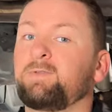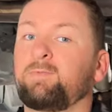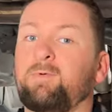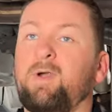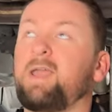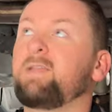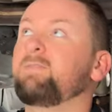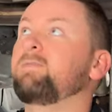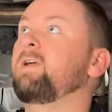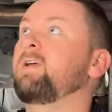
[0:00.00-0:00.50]
the
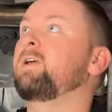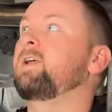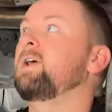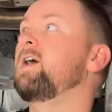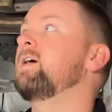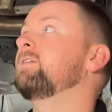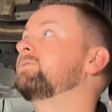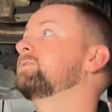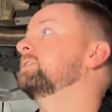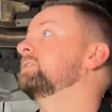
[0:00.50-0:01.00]
rain very
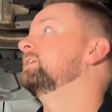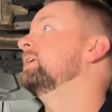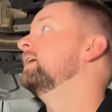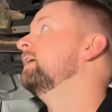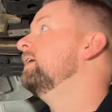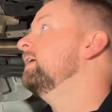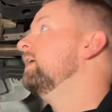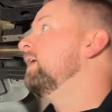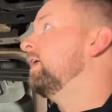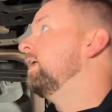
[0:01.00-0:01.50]
often.
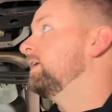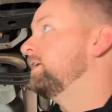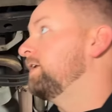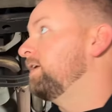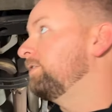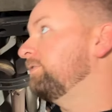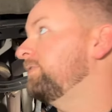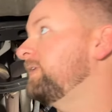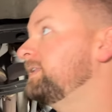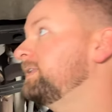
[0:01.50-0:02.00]

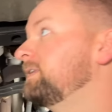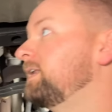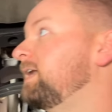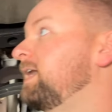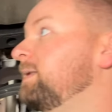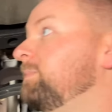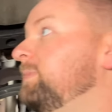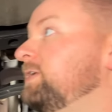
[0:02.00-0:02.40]
Another thing that I had